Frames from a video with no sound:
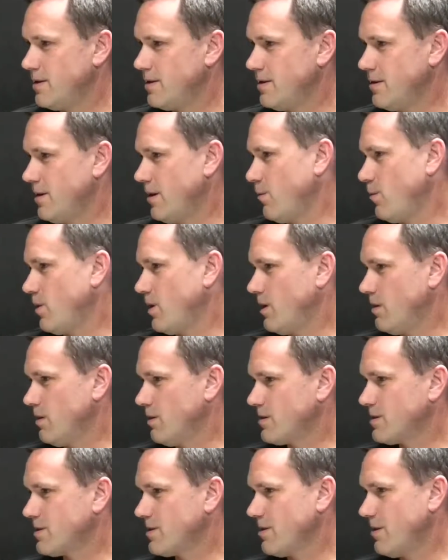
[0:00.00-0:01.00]
while it
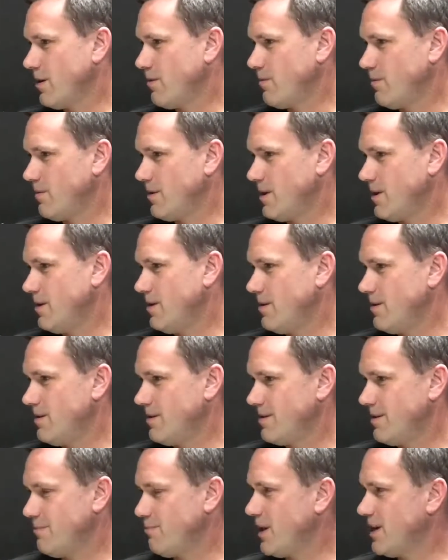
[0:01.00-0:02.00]
looks like
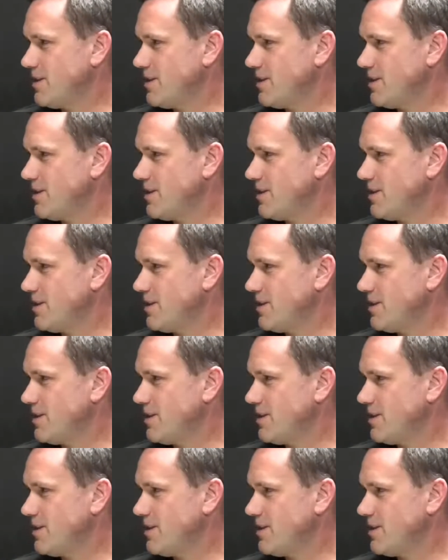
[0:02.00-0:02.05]
a